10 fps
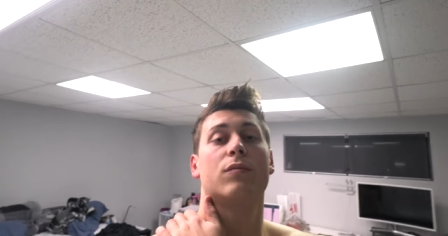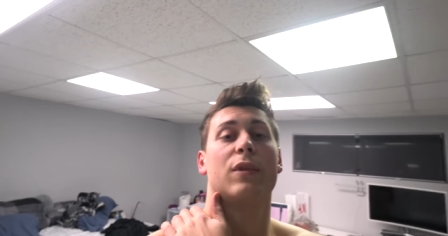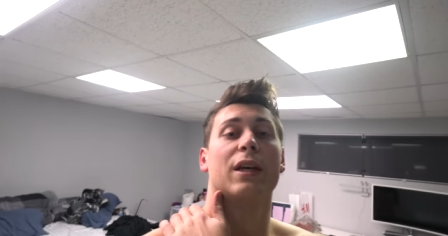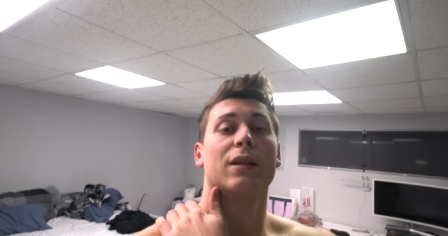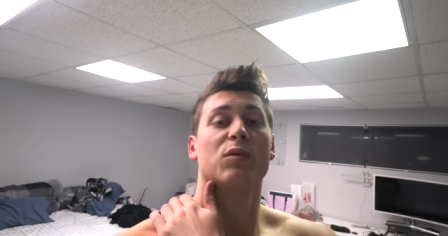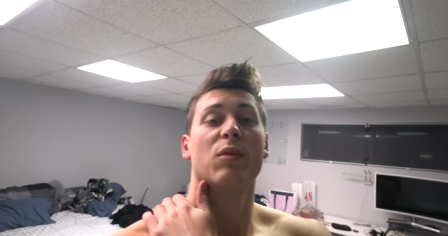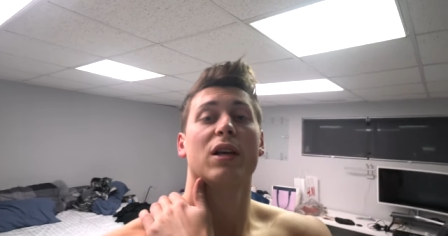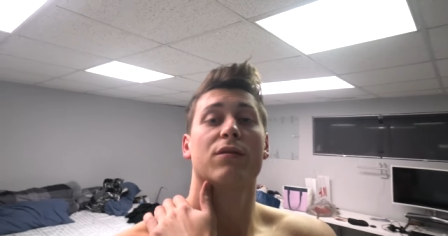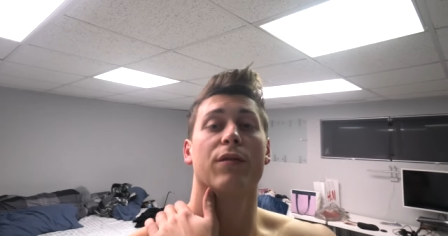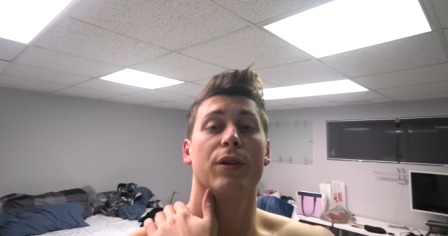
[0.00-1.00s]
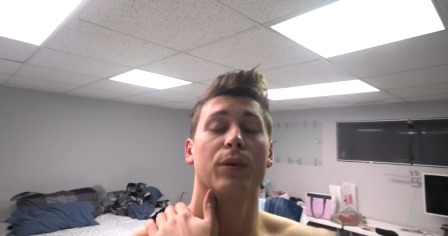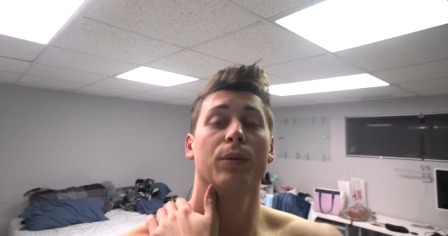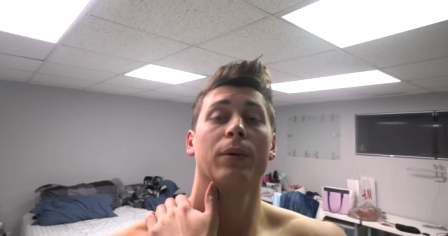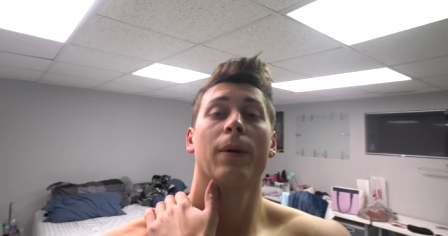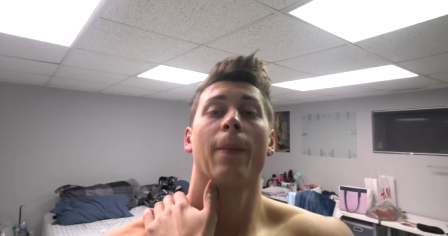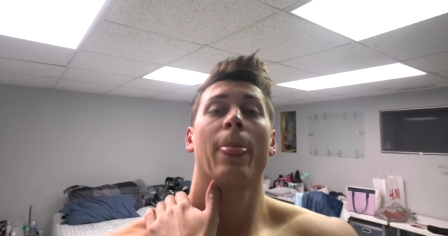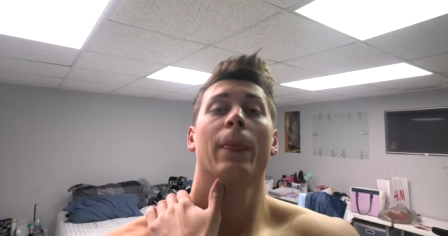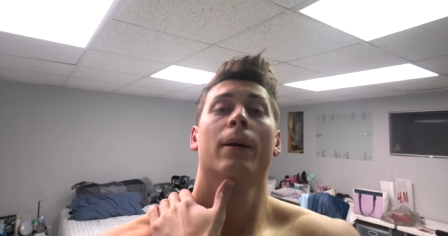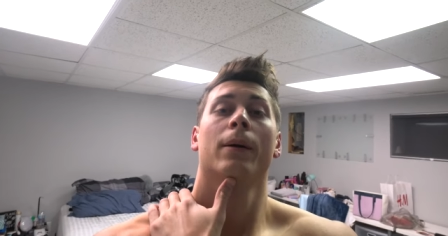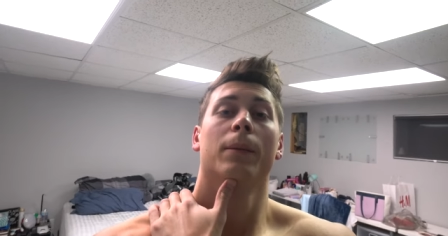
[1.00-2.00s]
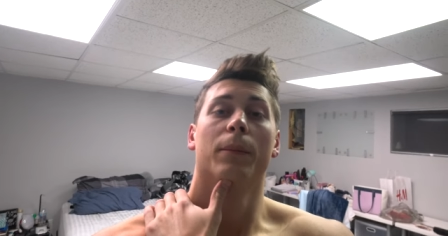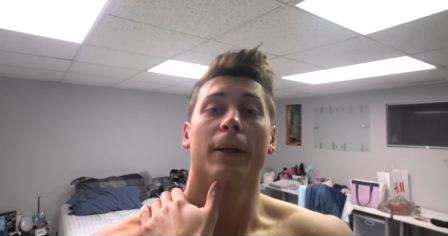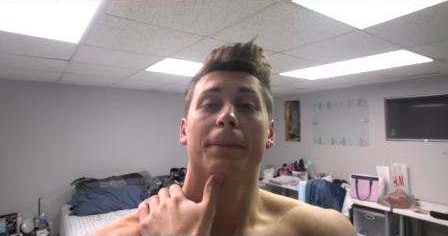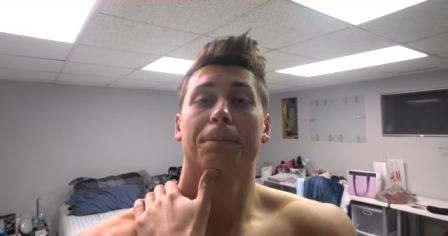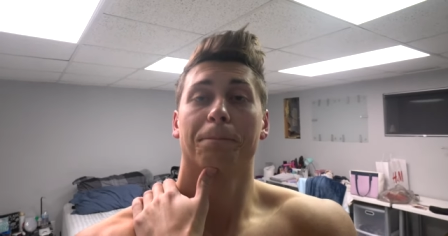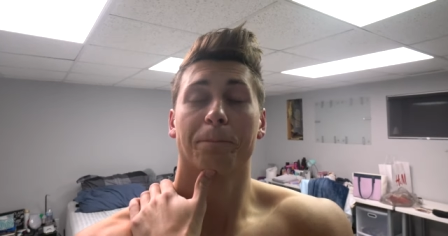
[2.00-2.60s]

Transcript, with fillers: think is best for you. But